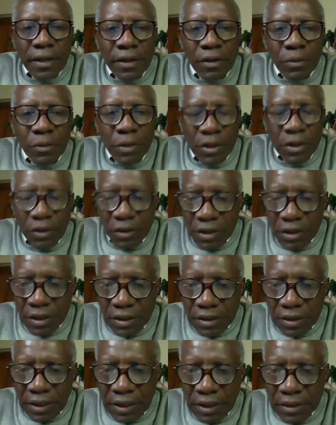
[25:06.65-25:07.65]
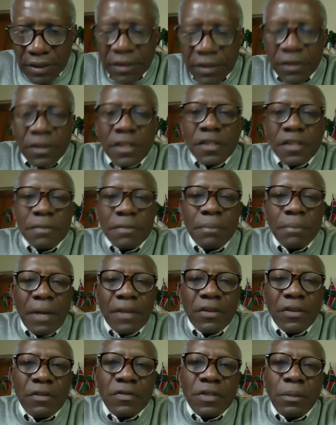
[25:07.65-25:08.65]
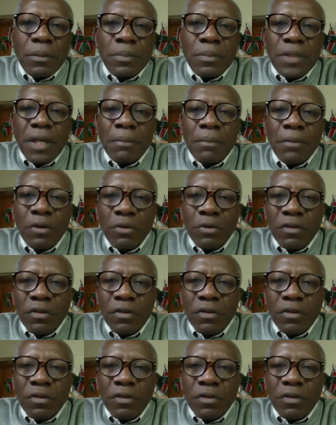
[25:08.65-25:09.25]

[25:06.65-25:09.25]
you will notice that this month of September,